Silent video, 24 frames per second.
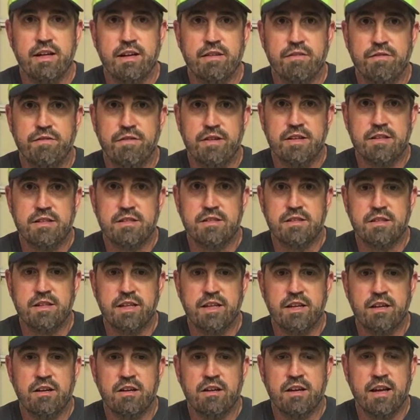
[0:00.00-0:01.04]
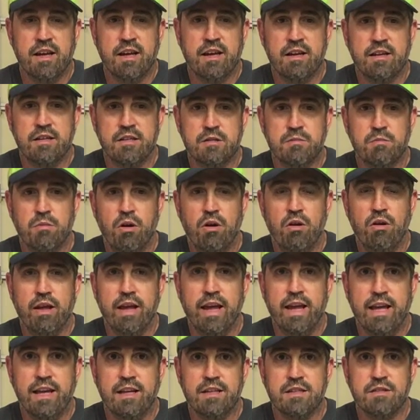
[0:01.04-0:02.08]
it fits the young, small
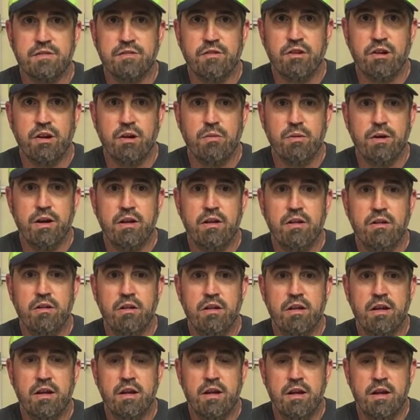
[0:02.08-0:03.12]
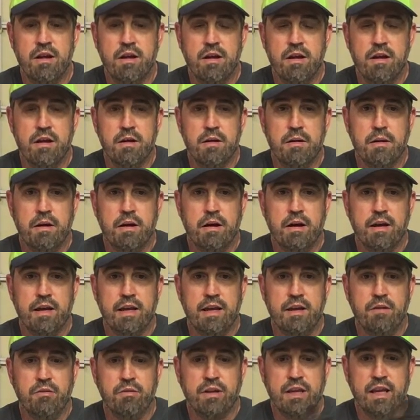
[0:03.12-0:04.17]
hands very well.
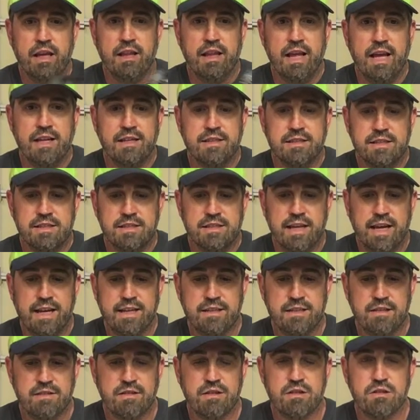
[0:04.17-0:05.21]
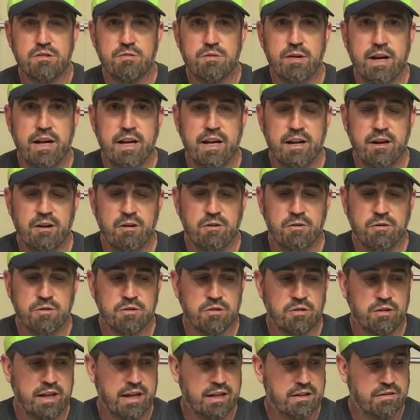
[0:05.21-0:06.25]
He really likes the size of this radio,
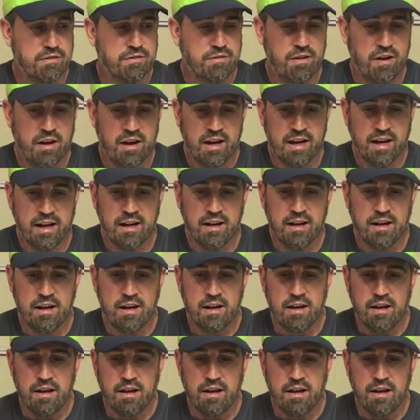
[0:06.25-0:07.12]
so that's fine.